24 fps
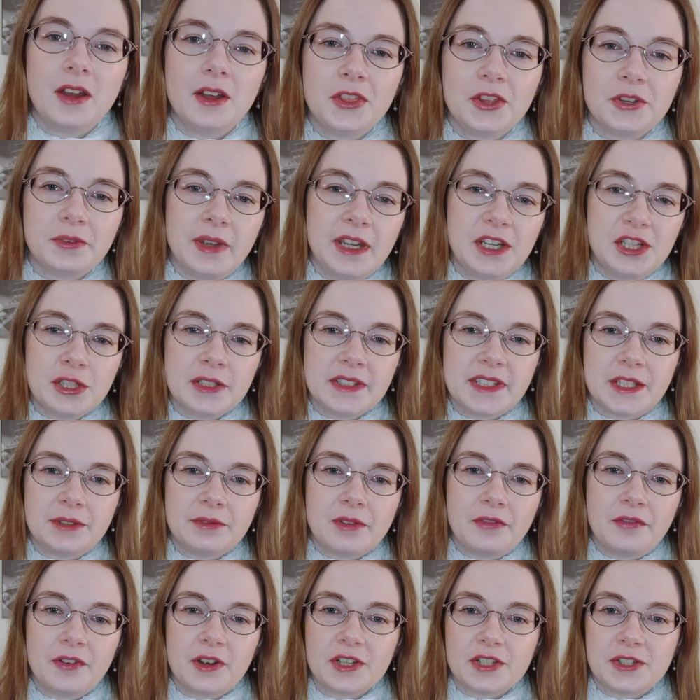The regency
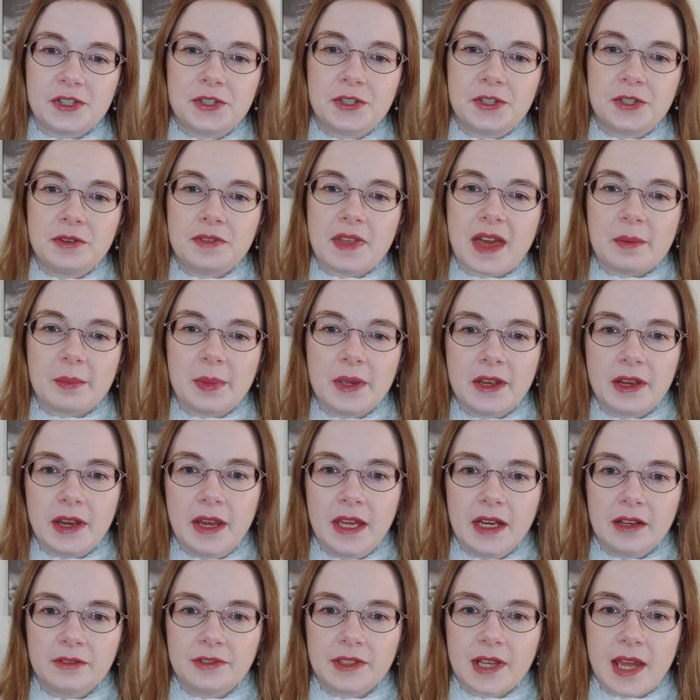refers to that
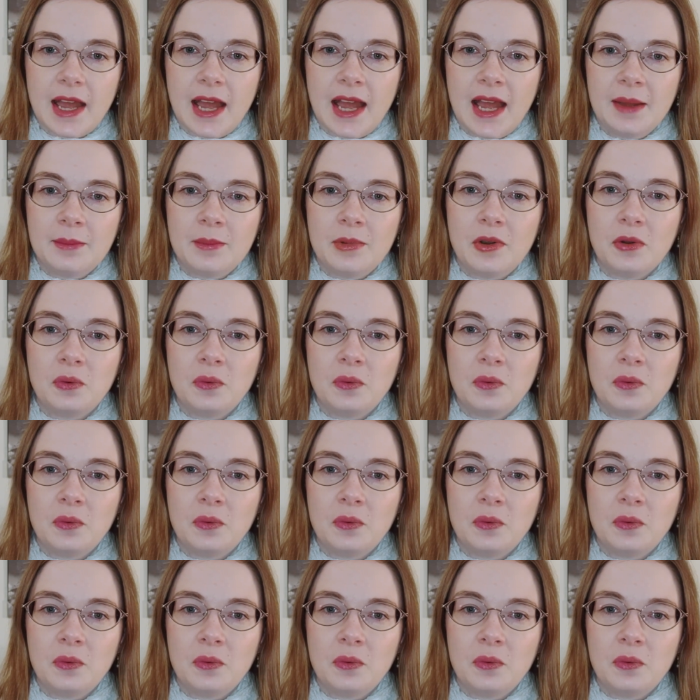period of time